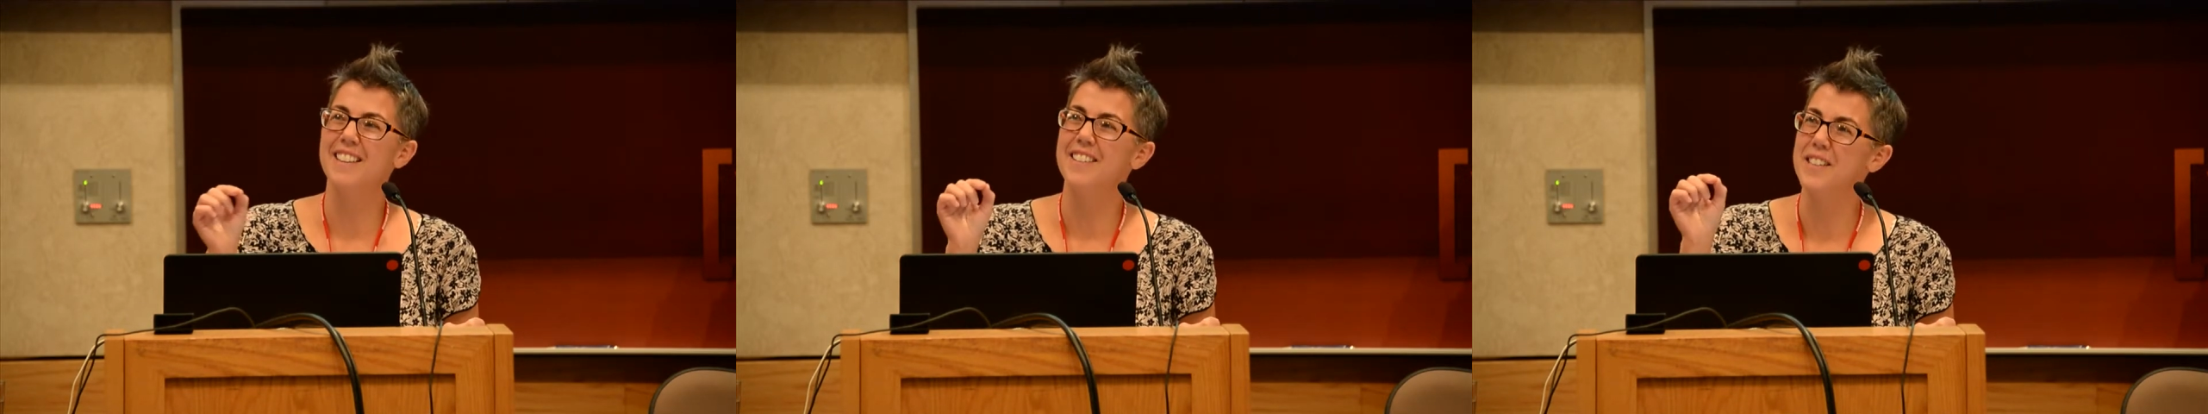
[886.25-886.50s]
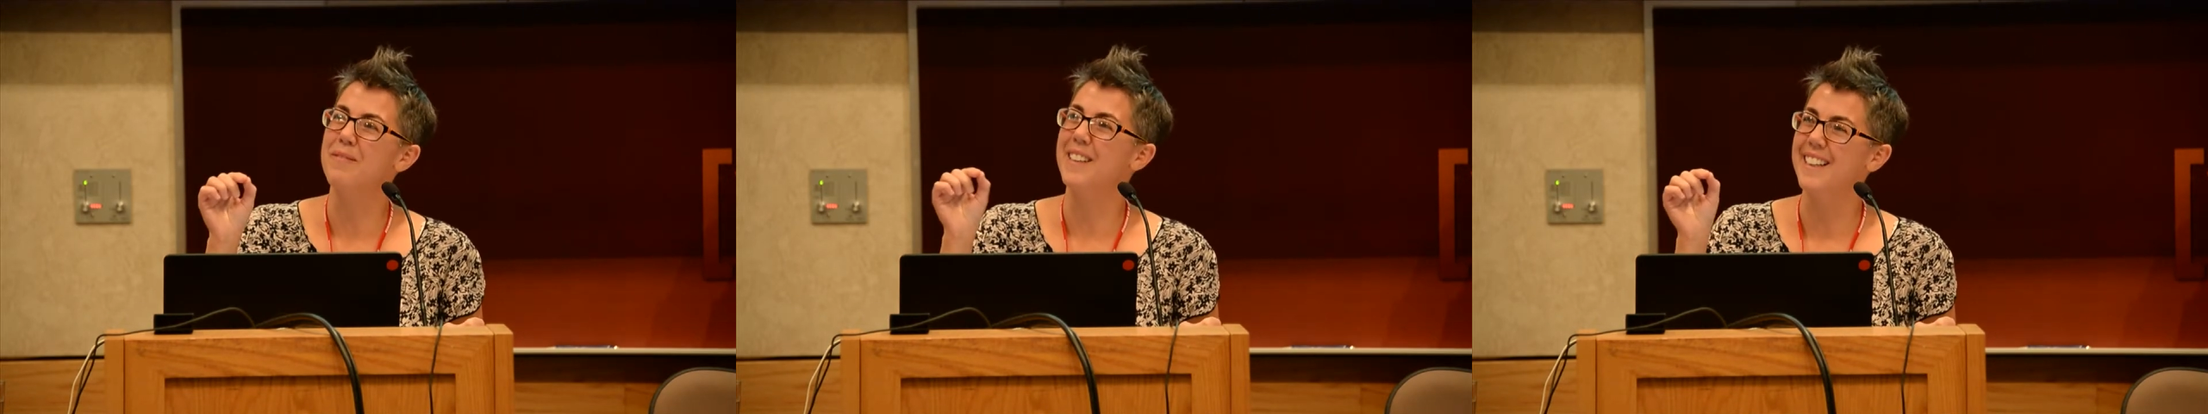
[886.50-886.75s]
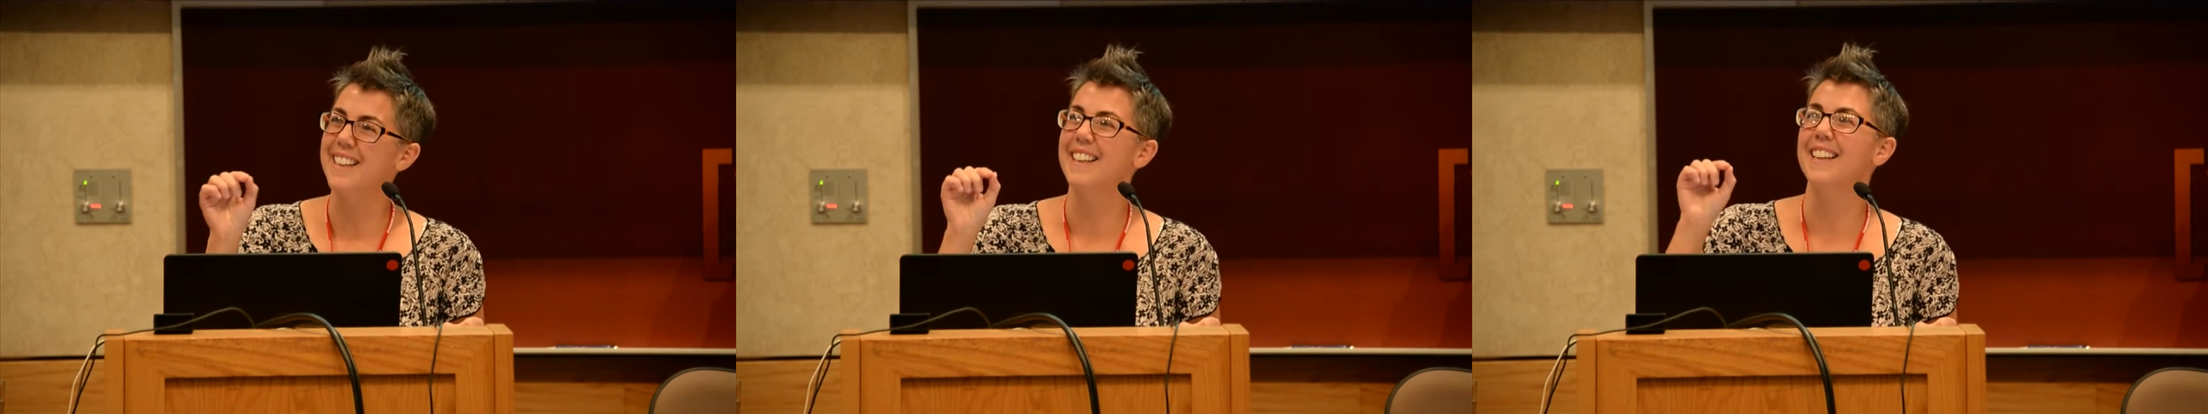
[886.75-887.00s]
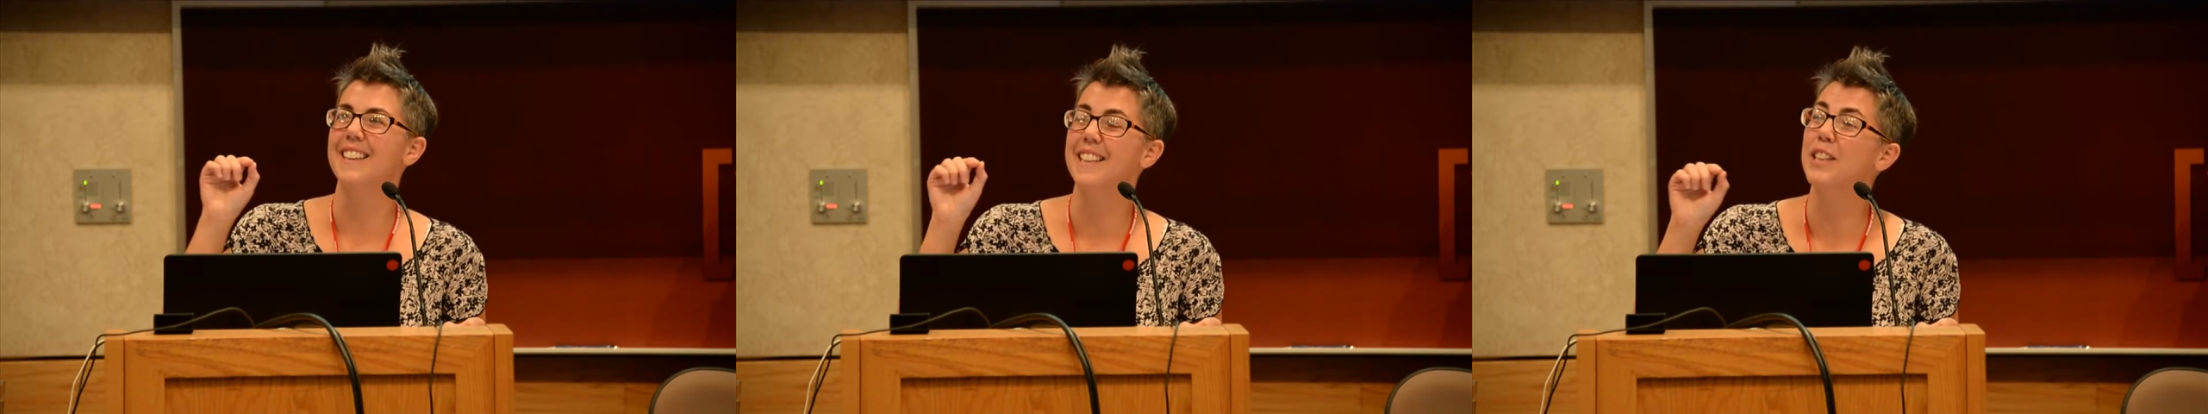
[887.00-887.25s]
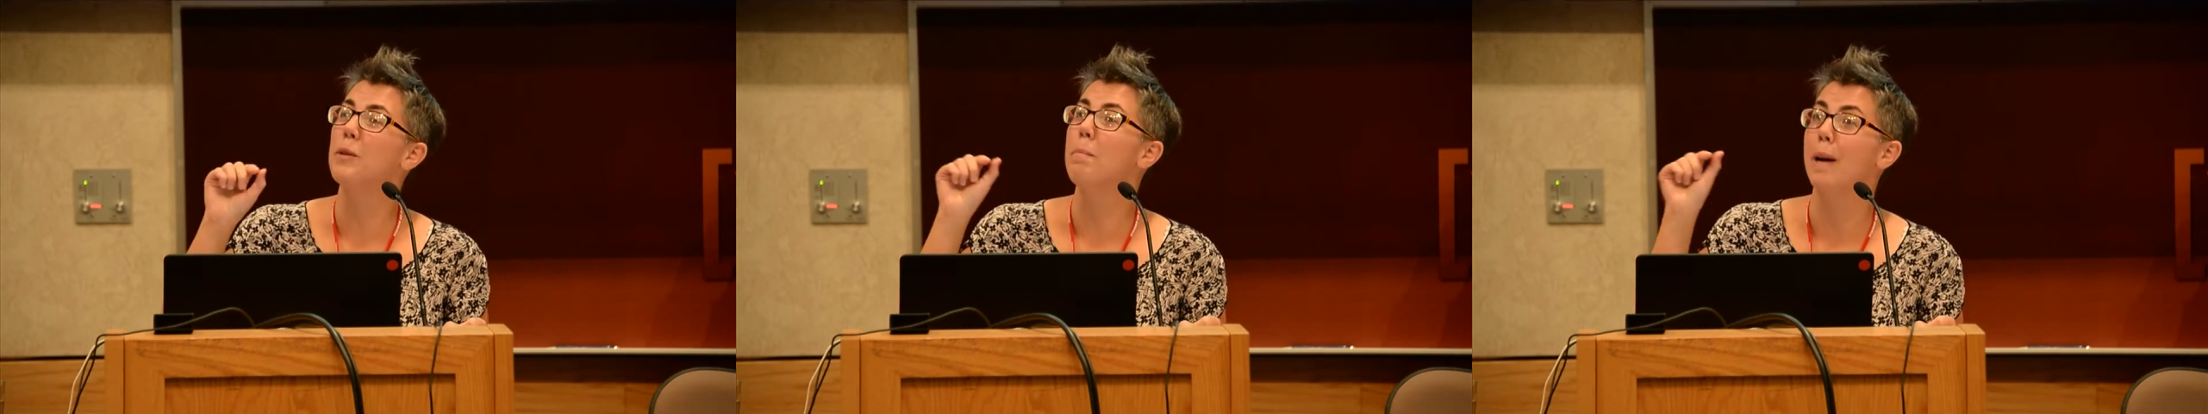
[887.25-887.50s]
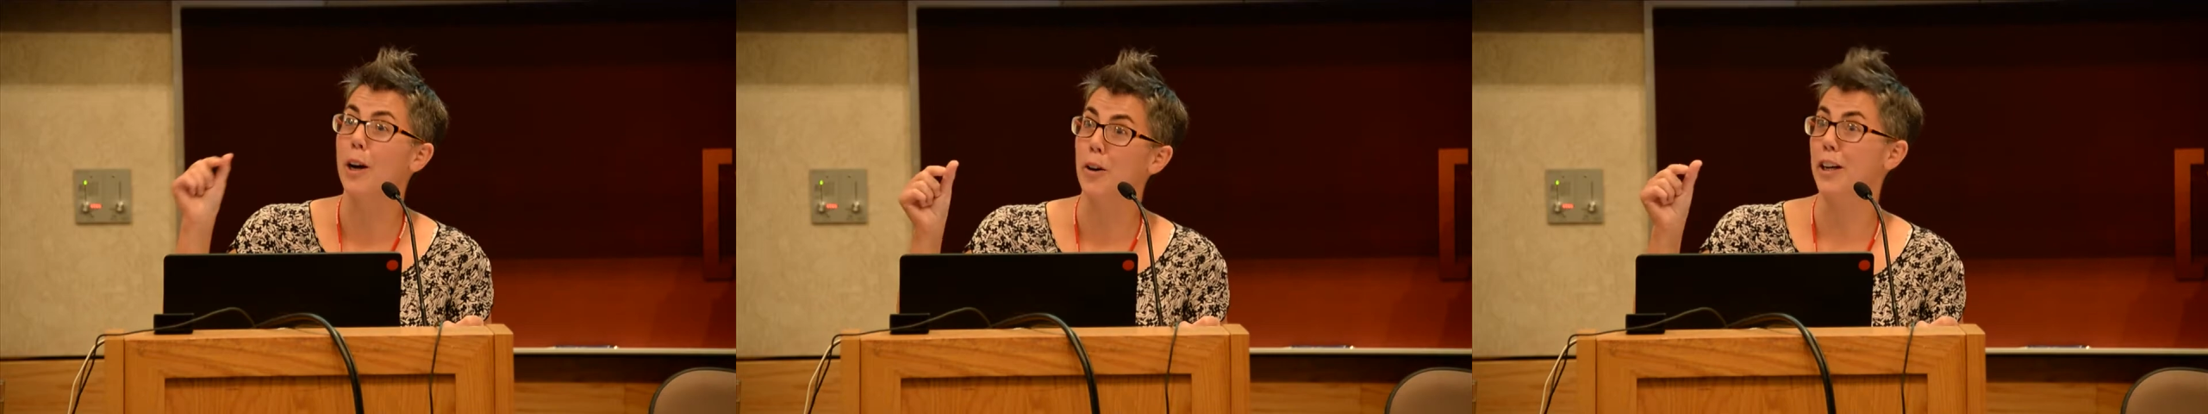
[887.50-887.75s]
there to be a little
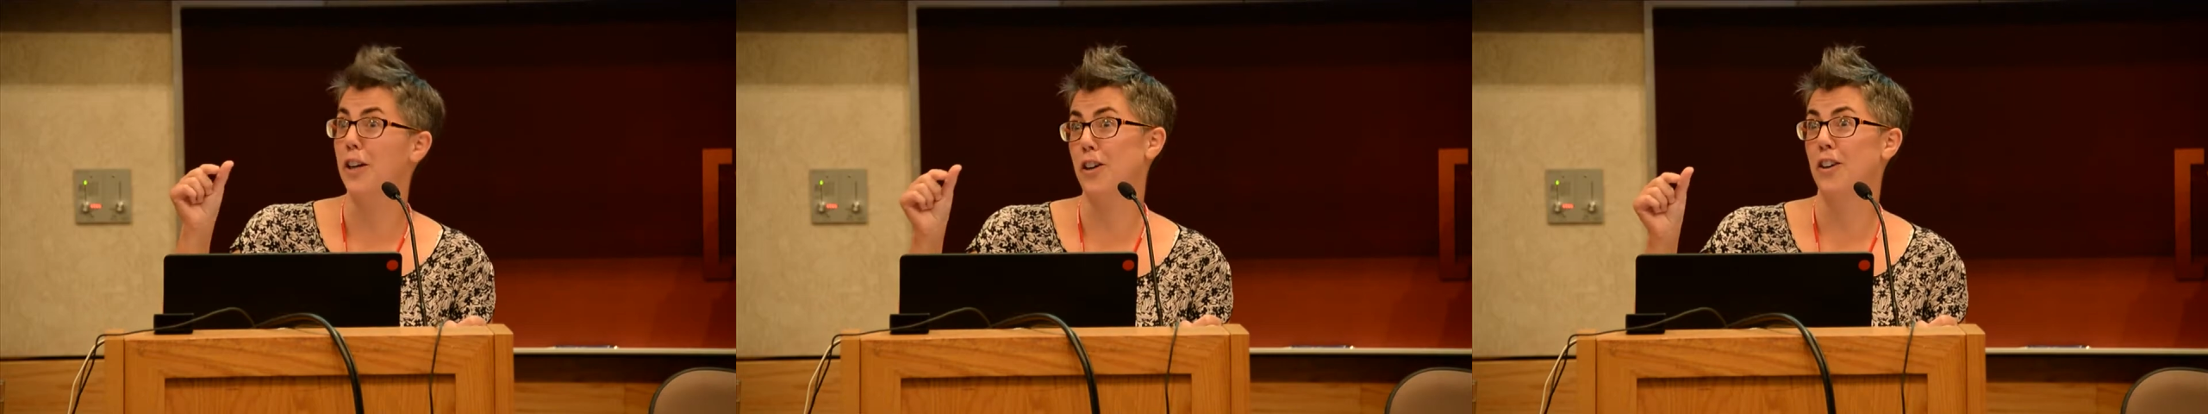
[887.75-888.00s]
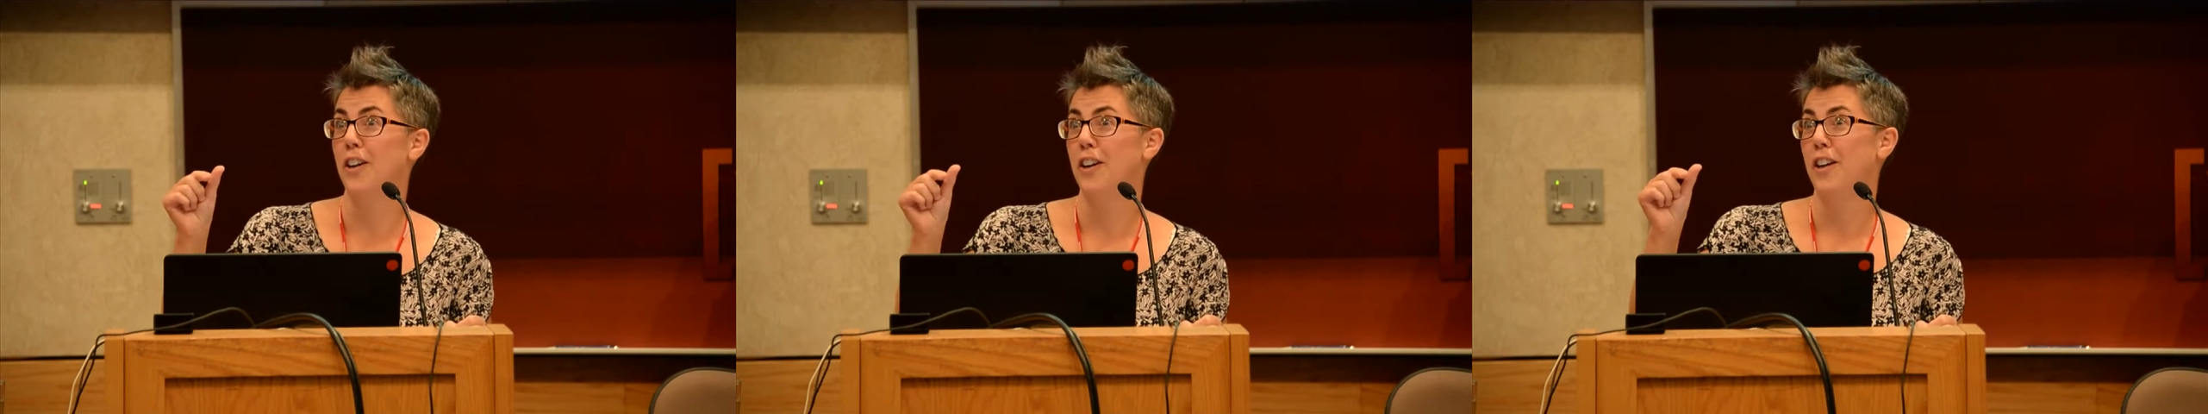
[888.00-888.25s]
barrier